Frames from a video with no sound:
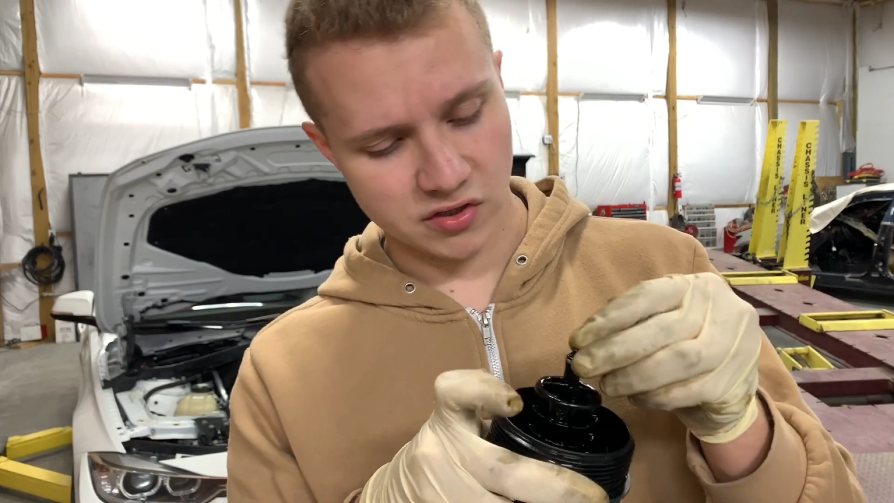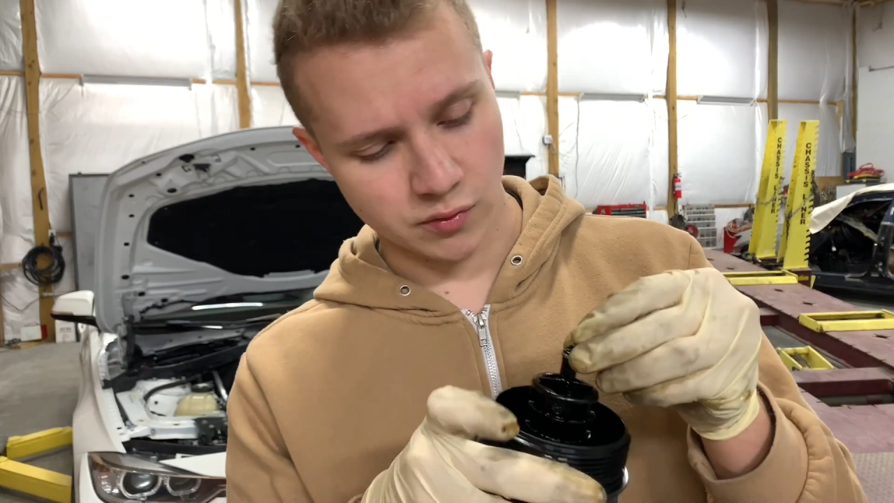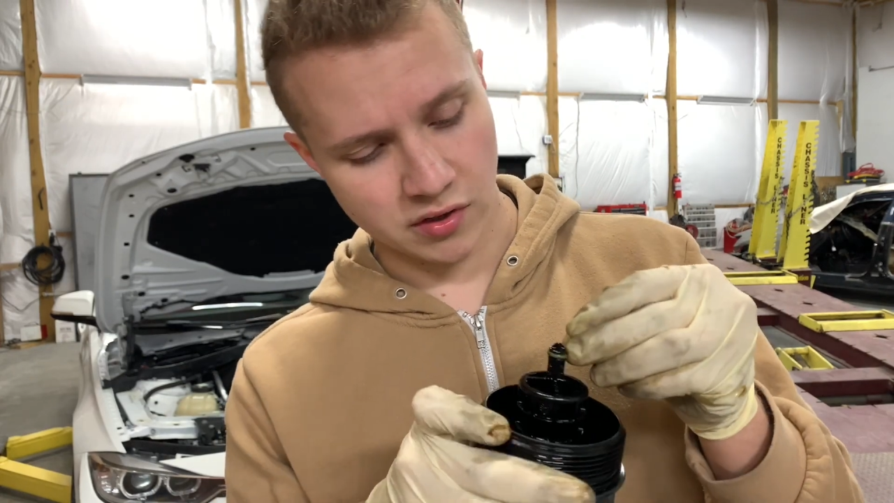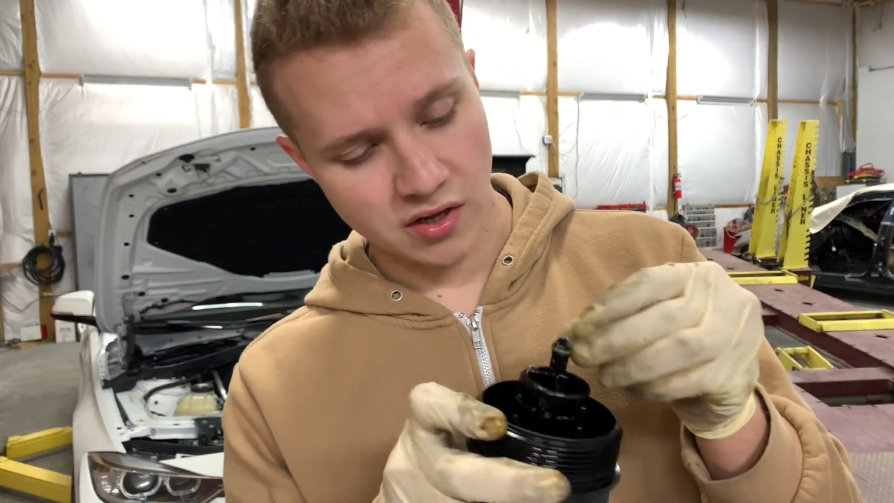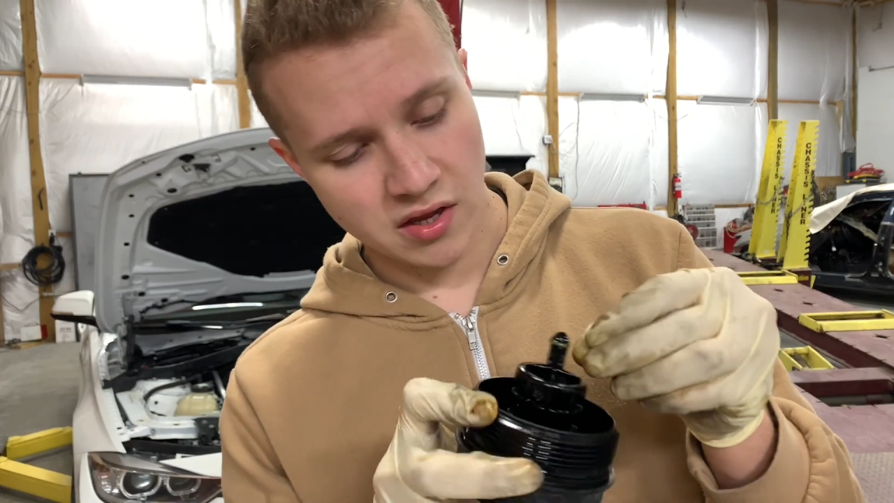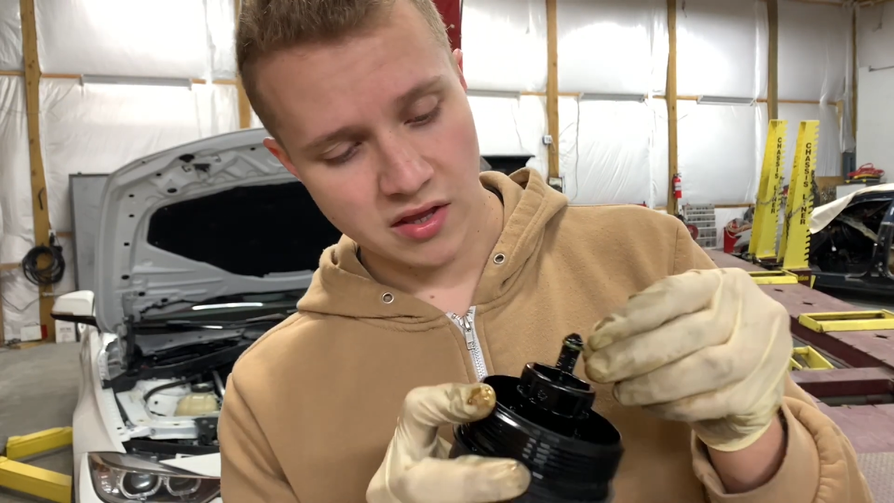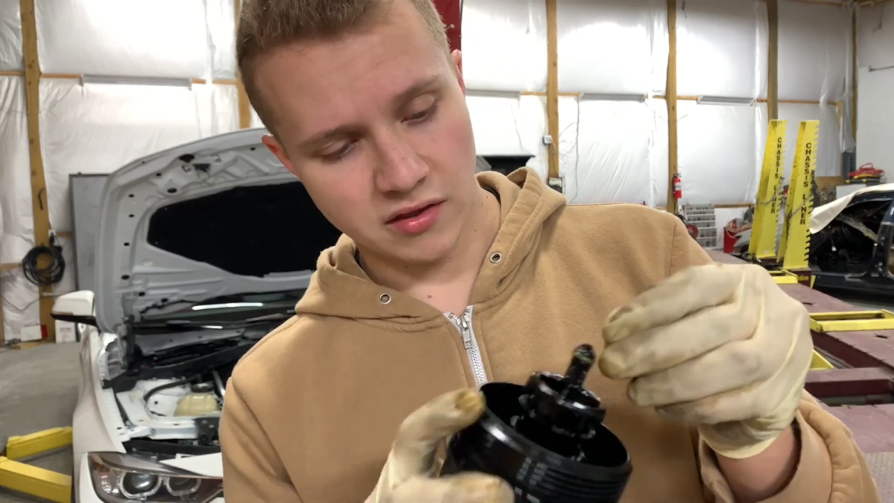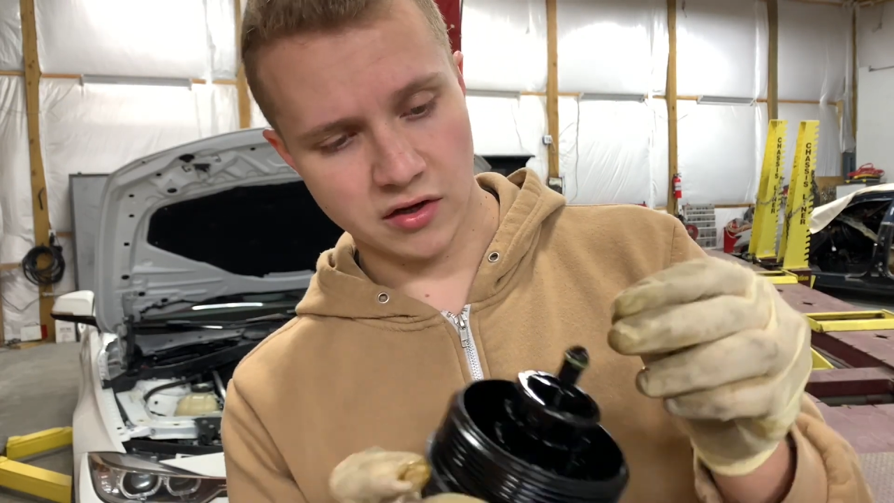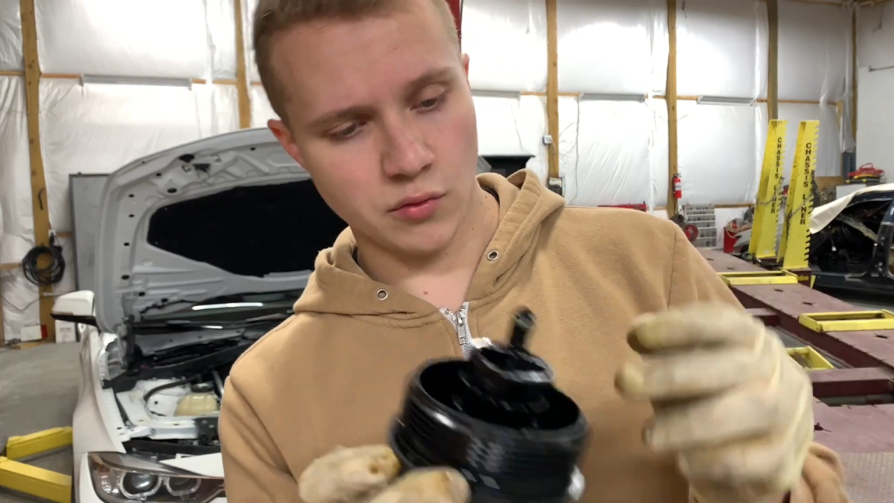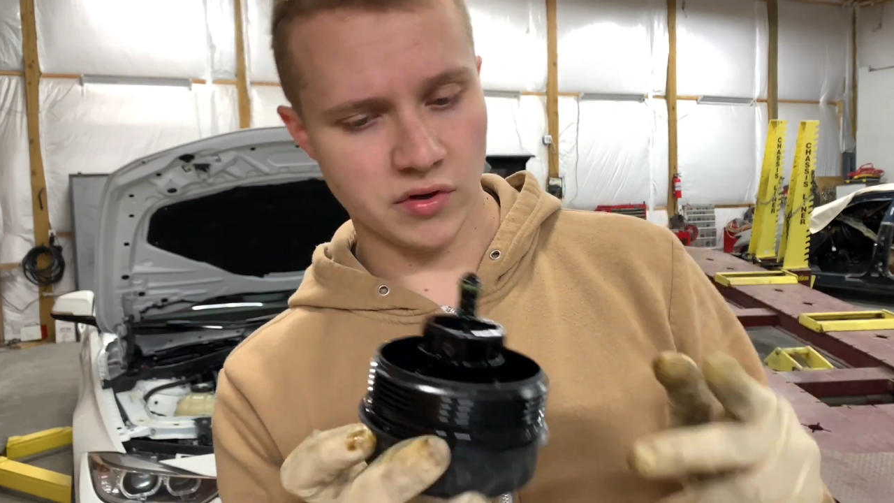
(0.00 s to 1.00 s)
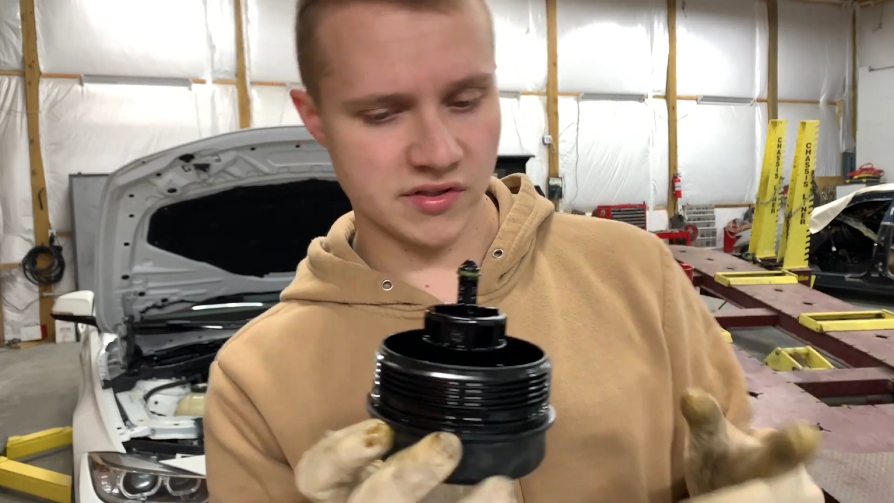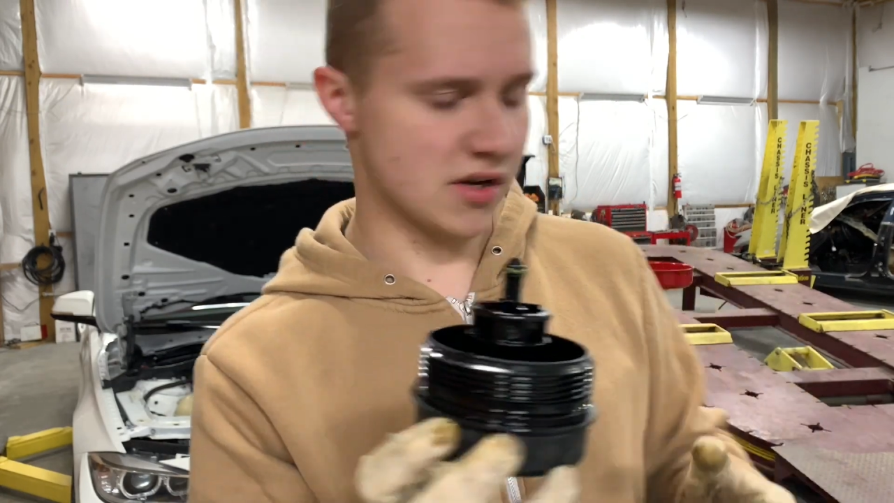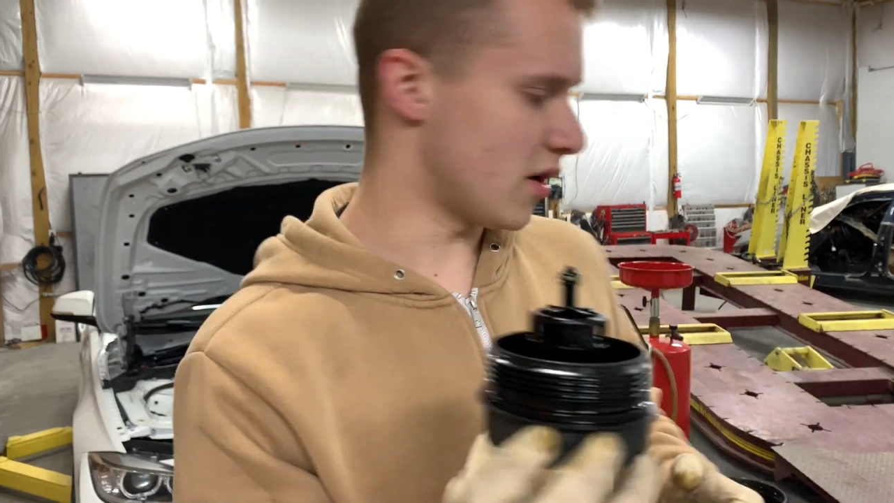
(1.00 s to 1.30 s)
this one. The new one's